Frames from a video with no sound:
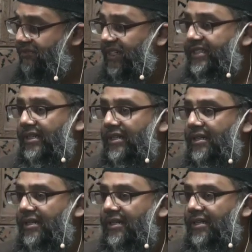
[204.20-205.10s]
fadl,
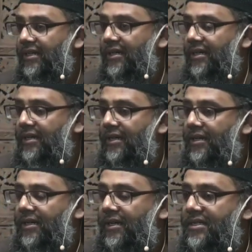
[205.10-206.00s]

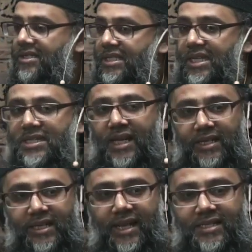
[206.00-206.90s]
sees
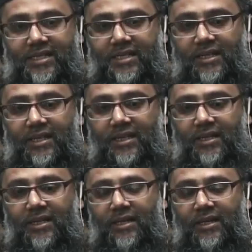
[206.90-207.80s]
that, yes,
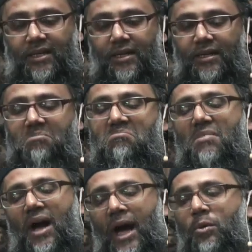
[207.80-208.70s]

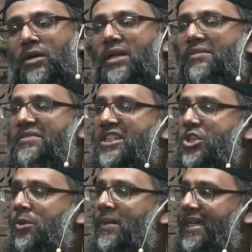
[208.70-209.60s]
I will lift
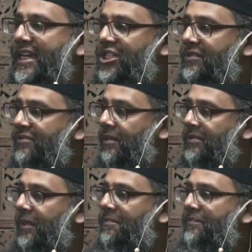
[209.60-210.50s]
this humiliation
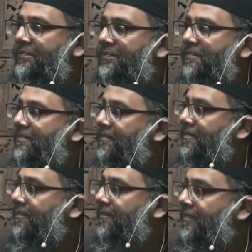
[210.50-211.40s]
from them,
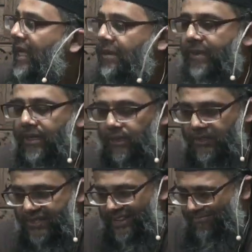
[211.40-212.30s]

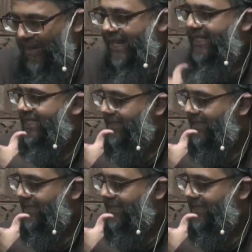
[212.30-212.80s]
because they've made